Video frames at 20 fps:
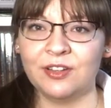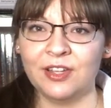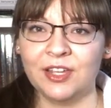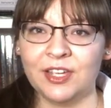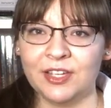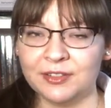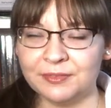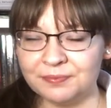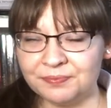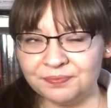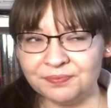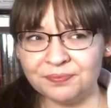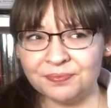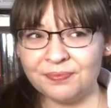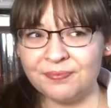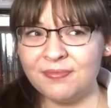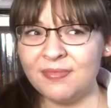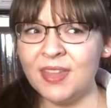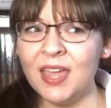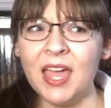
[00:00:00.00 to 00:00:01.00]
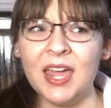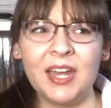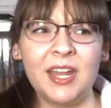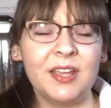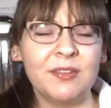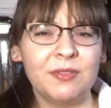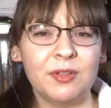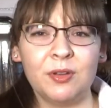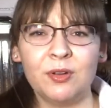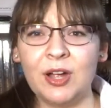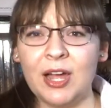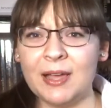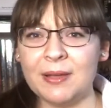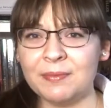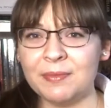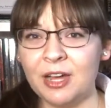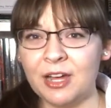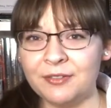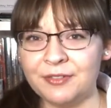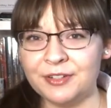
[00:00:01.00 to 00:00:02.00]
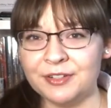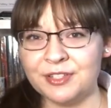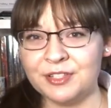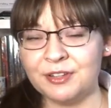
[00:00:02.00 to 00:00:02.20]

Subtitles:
like any of the crime novels.